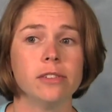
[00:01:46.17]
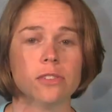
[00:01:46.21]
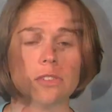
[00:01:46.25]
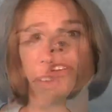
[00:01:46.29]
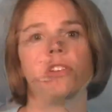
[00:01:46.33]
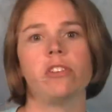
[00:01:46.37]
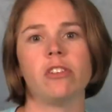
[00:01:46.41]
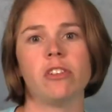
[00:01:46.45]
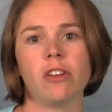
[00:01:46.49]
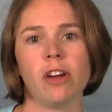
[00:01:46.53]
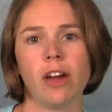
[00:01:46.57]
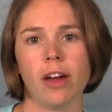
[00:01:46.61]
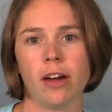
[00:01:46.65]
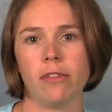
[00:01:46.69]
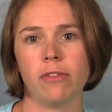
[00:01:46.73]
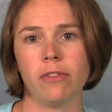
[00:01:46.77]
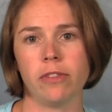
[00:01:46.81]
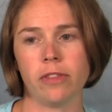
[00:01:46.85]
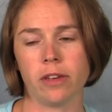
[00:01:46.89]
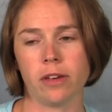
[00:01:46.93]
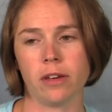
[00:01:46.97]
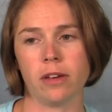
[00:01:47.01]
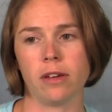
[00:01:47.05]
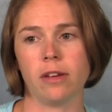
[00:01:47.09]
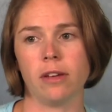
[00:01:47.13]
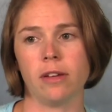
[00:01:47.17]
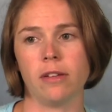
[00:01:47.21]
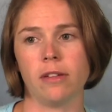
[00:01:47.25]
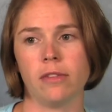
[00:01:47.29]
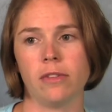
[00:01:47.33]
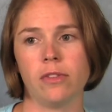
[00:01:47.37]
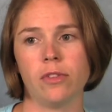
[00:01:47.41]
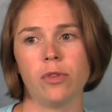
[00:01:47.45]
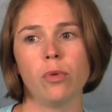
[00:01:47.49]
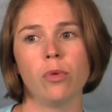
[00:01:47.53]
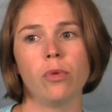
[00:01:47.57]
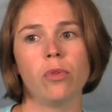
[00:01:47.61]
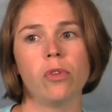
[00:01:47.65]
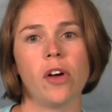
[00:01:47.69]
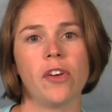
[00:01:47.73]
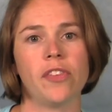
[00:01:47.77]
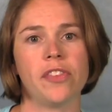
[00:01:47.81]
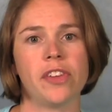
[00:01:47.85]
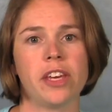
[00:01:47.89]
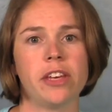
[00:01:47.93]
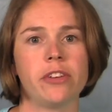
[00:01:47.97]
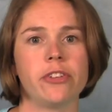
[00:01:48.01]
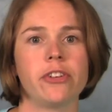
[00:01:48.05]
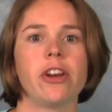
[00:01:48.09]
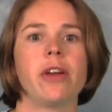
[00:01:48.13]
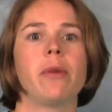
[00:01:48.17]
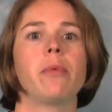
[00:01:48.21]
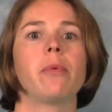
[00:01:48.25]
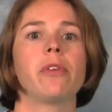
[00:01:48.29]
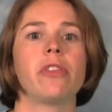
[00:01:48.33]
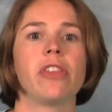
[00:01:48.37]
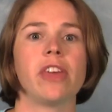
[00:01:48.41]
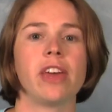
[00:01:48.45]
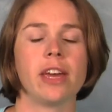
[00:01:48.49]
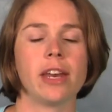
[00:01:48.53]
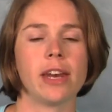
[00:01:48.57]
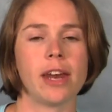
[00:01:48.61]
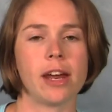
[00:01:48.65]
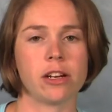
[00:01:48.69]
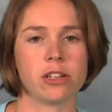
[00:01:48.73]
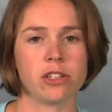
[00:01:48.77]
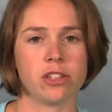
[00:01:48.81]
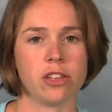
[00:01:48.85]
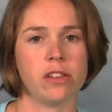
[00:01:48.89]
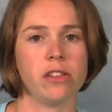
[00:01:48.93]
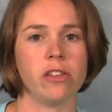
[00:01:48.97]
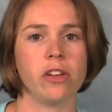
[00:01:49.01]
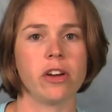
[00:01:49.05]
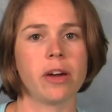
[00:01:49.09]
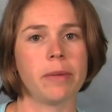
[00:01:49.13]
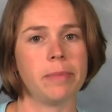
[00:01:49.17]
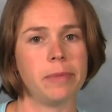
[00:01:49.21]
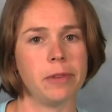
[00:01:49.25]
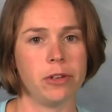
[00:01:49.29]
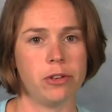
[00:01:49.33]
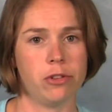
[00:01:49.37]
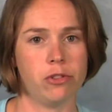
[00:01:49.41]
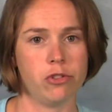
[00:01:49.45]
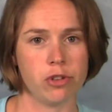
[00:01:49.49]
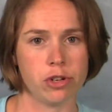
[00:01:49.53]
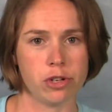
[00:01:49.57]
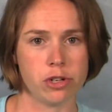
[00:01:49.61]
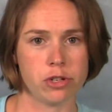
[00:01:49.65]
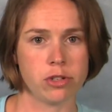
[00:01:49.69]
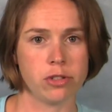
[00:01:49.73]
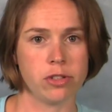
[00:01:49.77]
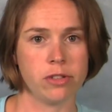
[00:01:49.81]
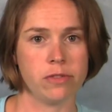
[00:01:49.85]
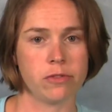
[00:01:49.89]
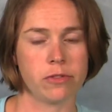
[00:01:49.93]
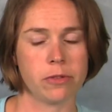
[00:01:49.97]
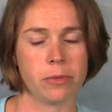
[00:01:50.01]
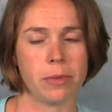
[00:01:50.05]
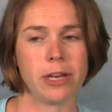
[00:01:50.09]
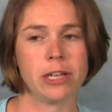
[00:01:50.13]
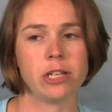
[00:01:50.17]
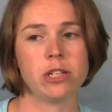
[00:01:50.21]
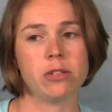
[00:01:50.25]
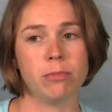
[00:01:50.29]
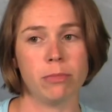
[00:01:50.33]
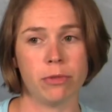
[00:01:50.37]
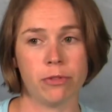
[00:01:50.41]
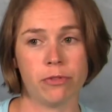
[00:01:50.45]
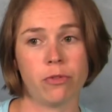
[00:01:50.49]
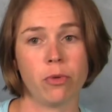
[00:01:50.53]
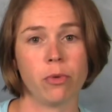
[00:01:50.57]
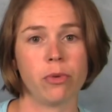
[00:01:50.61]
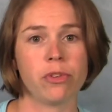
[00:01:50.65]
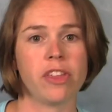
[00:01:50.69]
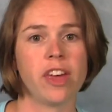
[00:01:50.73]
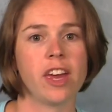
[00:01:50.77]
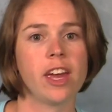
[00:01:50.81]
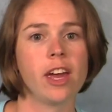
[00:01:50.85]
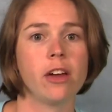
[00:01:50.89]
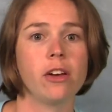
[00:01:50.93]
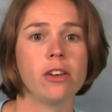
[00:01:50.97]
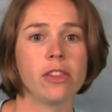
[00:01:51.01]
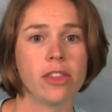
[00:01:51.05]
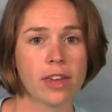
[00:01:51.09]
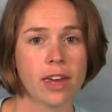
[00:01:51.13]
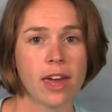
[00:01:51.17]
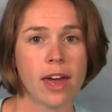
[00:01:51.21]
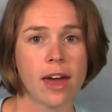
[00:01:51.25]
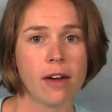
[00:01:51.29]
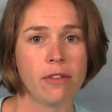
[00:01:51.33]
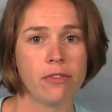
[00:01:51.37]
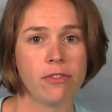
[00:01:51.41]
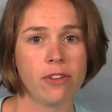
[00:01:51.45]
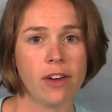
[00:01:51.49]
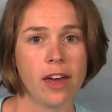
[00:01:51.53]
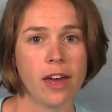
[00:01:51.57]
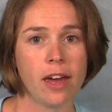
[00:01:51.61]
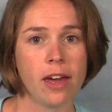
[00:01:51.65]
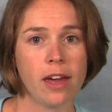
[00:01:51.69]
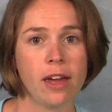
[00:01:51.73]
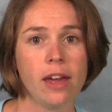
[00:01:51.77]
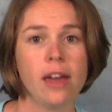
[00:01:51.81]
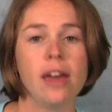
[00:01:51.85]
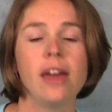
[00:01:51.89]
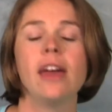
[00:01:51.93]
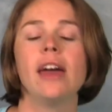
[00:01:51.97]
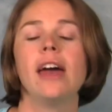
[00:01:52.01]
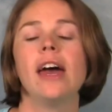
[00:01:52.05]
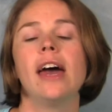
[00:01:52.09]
But we do have the tool on the internet where they can actually look up the nutritional information before they go to the cafe.